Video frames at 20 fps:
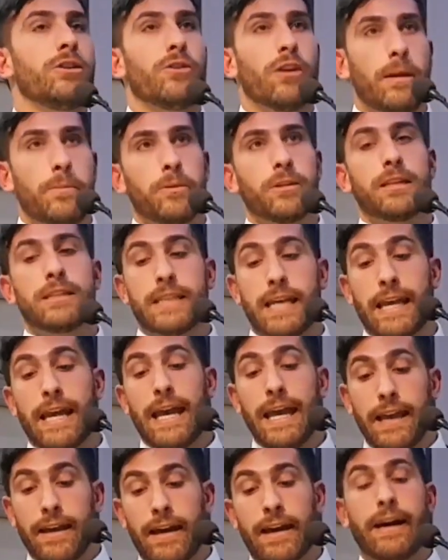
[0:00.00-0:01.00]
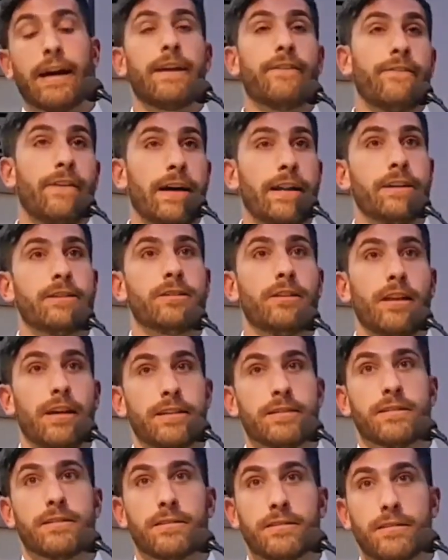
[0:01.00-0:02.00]
So you're able to say, hey, I got a financial
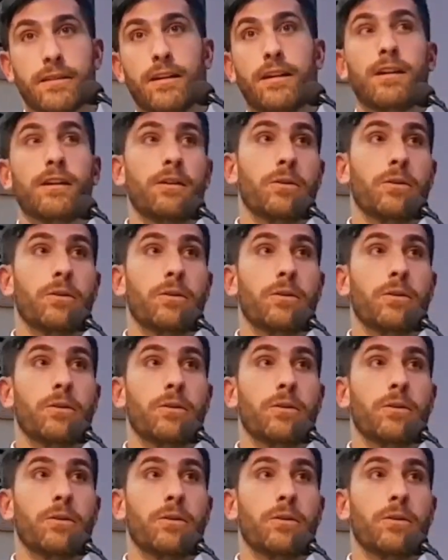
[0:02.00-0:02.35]
license.